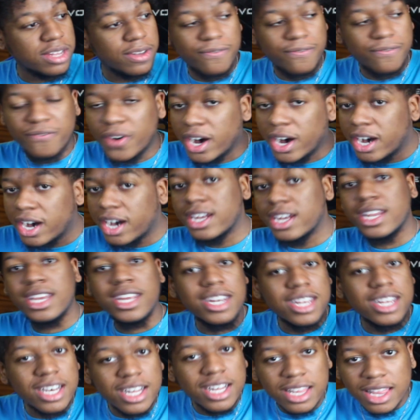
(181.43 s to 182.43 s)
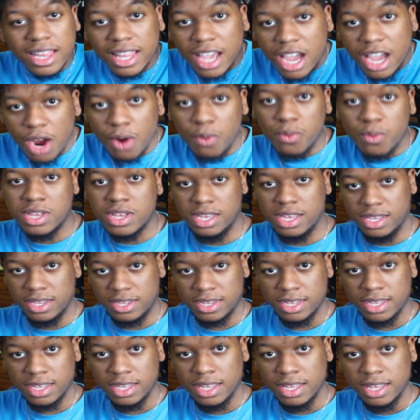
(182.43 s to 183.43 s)
fun and
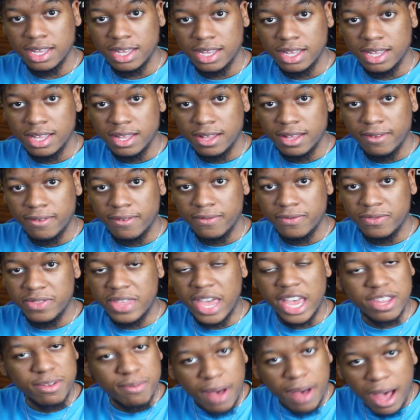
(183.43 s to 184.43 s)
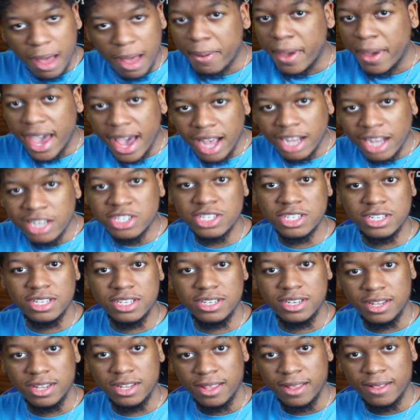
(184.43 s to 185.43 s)
hilarious. That's my
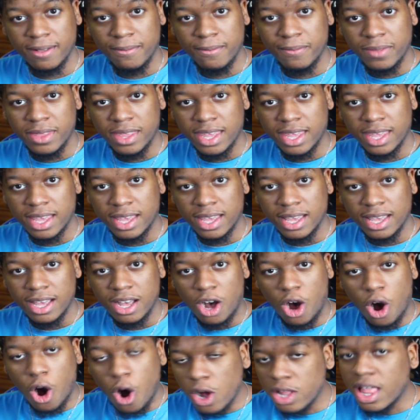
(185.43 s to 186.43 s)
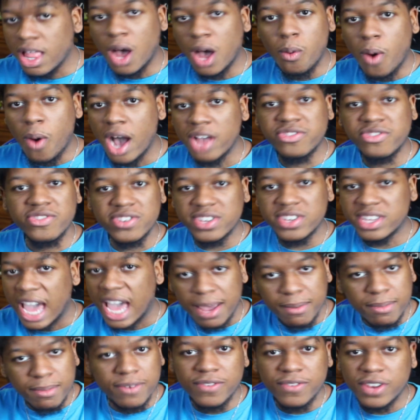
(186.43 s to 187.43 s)
passion. All I watch is
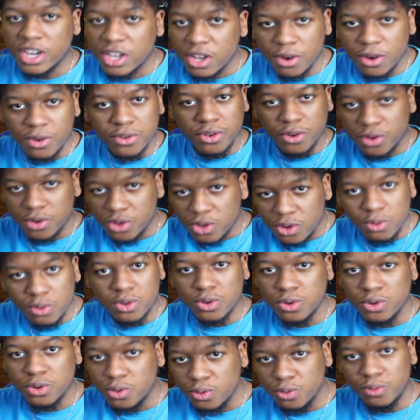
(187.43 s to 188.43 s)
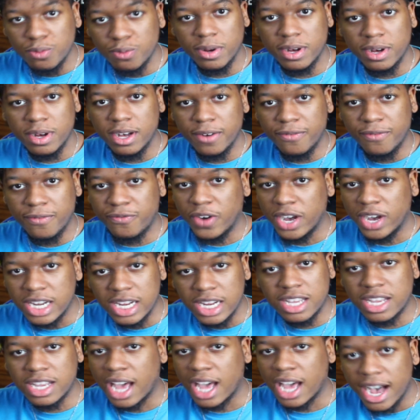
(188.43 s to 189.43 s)
gaming videos on YouTube of
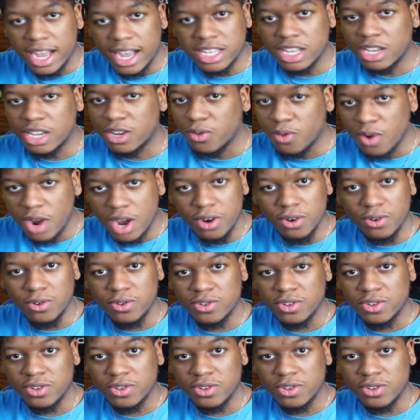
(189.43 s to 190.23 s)
funny content creators.